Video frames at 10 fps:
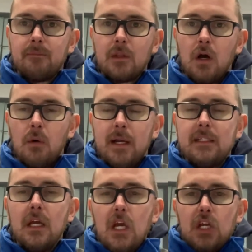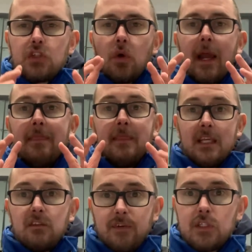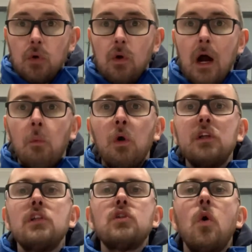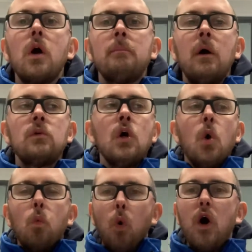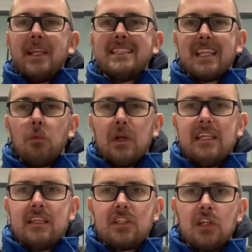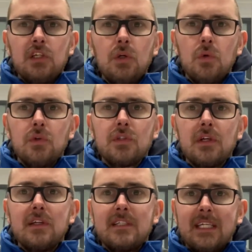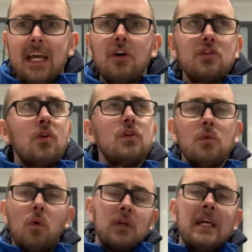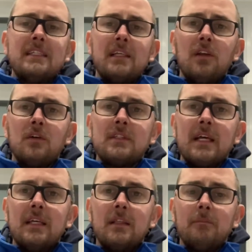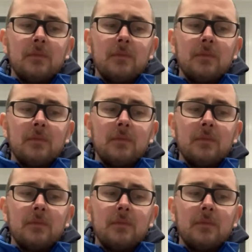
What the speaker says: All right, so in this video, I wanted to talk about what it is that we need to use to get our dog to walk nicely alongside them,